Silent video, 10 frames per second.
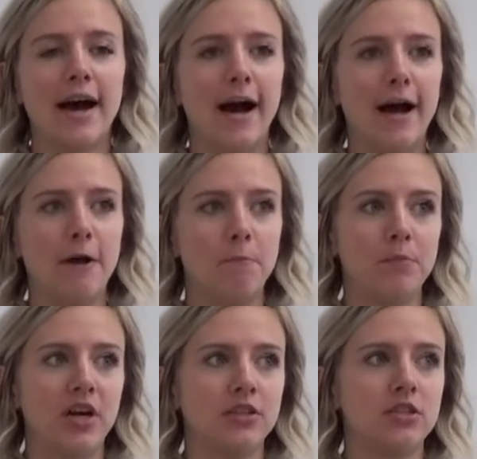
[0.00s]

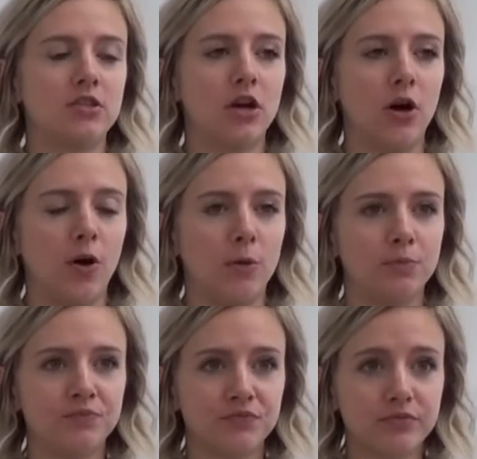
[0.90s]
And
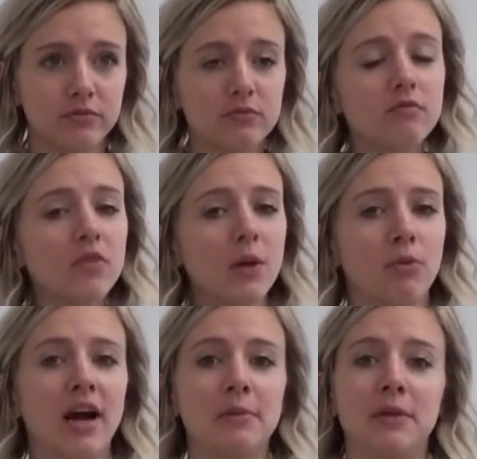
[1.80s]
so
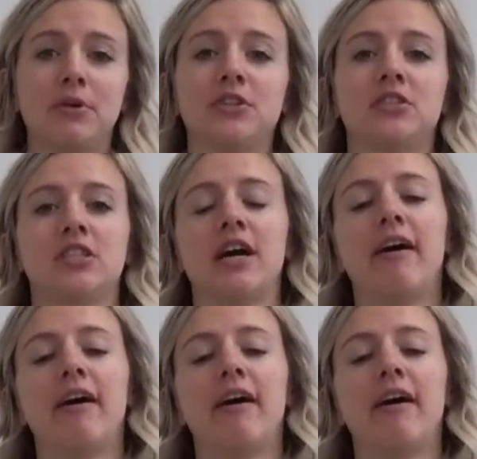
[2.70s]
primary producer,